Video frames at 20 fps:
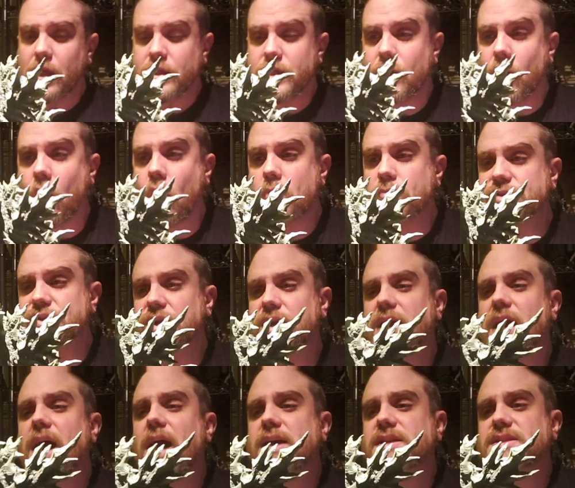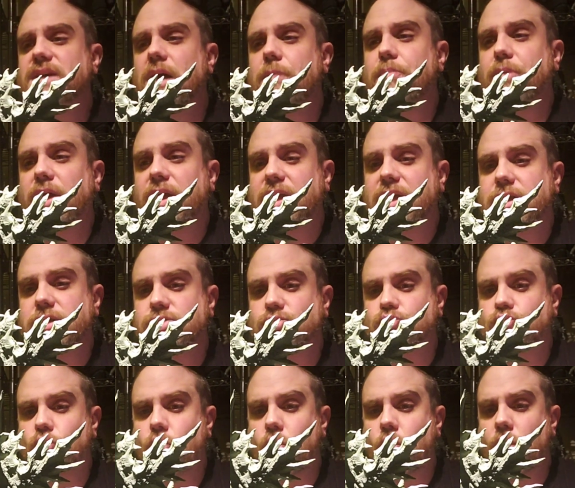The arms are cocked up like he's
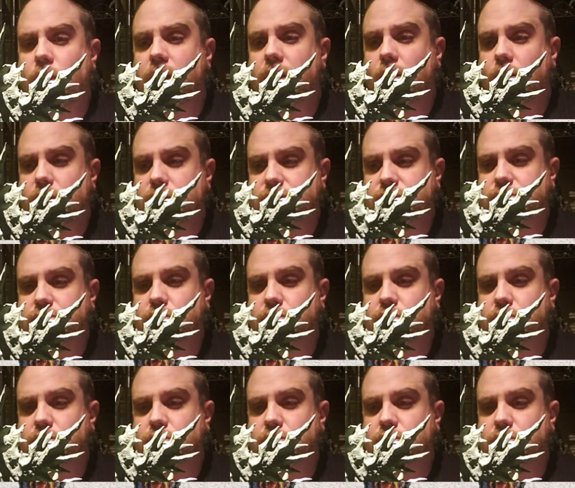roaring or he's